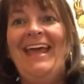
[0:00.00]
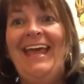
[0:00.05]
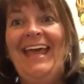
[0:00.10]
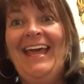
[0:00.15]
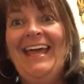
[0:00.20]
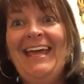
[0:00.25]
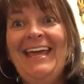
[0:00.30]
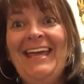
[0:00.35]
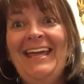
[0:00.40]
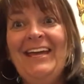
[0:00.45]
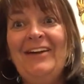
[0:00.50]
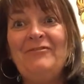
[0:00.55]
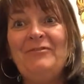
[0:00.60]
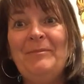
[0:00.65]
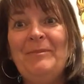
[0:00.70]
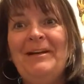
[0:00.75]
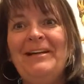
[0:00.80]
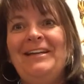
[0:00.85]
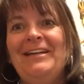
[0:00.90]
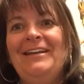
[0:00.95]
Hey
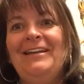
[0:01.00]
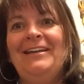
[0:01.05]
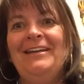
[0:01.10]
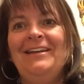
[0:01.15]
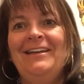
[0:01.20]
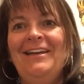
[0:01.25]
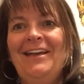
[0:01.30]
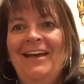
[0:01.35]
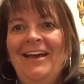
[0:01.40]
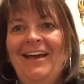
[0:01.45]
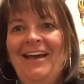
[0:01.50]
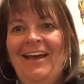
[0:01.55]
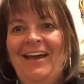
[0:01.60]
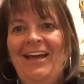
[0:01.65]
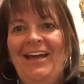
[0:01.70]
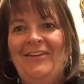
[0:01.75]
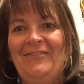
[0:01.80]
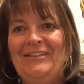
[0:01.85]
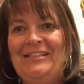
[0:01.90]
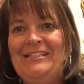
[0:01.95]
everybody!
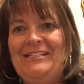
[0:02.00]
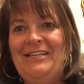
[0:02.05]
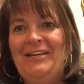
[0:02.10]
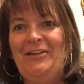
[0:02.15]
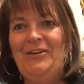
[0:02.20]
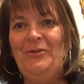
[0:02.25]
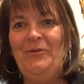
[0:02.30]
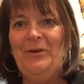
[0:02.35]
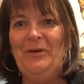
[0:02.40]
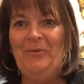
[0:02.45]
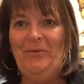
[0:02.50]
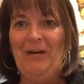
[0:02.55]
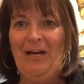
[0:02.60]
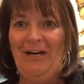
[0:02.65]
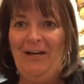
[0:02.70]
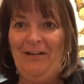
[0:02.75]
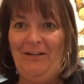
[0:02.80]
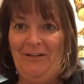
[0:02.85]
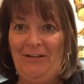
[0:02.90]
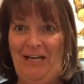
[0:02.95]
Haven't seen you in a
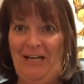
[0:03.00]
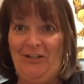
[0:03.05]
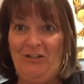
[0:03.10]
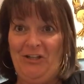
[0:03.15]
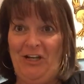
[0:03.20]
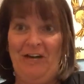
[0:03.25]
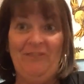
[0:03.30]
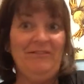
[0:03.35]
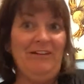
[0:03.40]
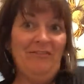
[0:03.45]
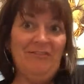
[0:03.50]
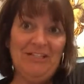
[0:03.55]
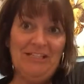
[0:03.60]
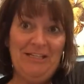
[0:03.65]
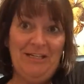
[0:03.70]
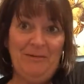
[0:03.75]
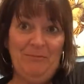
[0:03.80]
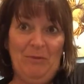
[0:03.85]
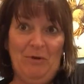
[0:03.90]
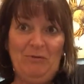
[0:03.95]
while. Actually, I've never
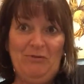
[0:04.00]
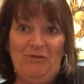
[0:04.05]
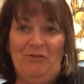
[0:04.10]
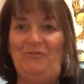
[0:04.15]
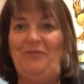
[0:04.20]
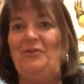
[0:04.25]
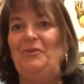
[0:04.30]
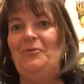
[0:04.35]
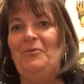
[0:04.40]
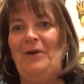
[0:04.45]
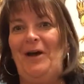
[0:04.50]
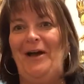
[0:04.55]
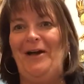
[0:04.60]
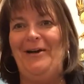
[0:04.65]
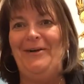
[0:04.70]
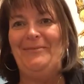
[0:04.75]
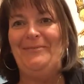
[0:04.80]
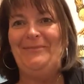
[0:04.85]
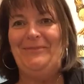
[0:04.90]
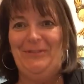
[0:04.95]
seen most of you.
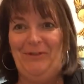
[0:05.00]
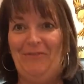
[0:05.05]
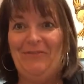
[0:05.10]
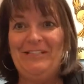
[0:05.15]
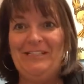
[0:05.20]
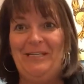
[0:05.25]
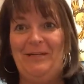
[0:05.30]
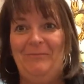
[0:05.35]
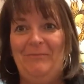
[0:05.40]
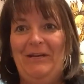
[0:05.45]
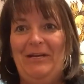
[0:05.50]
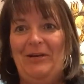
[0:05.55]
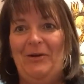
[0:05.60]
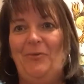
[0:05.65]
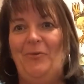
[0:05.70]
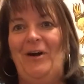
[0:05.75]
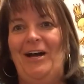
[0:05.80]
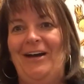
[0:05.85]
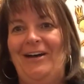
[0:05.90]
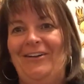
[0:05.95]
You haven't seen me in a
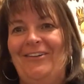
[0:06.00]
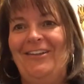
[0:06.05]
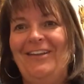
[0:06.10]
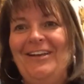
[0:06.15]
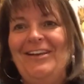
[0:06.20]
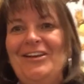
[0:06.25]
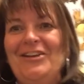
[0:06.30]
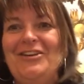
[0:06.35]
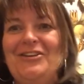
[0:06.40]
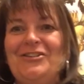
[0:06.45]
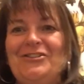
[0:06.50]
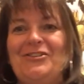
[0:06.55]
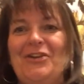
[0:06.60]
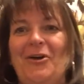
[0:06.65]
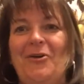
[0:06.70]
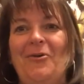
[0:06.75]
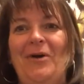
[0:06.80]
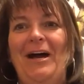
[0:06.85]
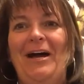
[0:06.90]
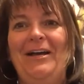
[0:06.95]
while.
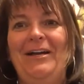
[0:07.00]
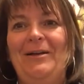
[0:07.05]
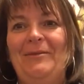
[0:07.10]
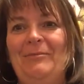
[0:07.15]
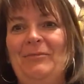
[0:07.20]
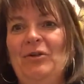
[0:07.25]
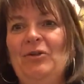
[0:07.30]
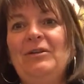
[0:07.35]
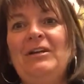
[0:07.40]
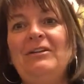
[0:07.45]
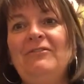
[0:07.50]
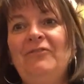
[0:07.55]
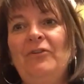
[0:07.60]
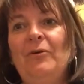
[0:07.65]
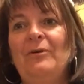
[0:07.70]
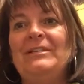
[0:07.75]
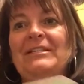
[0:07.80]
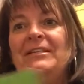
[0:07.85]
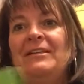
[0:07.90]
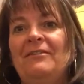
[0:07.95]
So I am looking
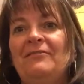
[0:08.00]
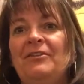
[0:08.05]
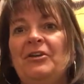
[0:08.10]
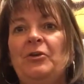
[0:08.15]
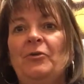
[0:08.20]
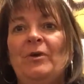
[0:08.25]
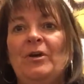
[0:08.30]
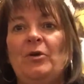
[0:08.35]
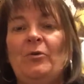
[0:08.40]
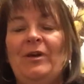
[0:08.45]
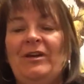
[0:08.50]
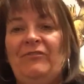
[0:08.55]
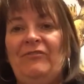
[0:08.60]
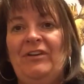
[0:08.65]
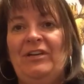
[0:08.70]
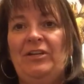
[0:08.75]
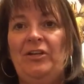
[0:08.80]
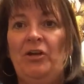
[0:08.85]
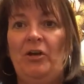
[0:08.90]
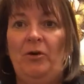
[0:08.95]
forward to giving you a quick
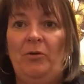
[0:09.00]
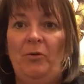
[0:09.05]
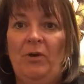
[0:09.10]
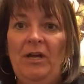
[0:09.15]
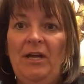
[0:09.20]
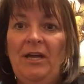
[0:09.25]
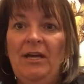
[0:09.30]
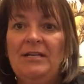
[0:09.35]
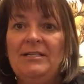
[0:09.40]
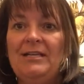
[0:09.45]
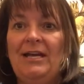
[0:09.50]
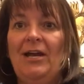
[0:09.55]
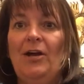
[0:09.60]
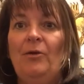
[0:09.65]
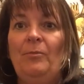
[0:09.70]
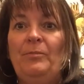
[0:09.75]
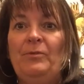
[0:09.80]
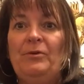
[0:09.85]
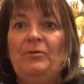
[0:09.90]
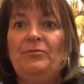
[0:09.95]
video to
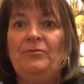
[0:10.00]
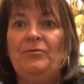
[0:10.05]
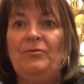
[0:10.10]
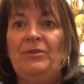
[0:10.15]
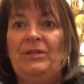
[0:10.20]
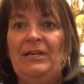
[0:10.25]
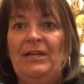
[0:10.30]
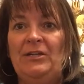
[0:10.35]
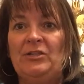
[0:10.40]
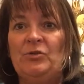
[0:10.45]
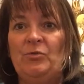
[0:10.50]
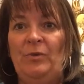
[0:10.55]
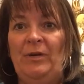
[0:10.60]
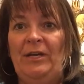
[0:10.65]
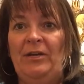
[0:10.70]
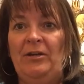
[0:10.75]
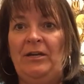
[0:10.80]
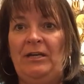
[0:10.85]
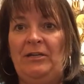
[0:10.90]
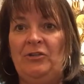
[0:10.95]
help you through the next
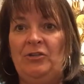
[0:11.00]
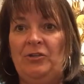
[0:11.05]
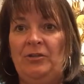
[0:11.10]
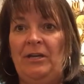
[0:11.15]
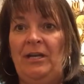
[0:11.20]
week and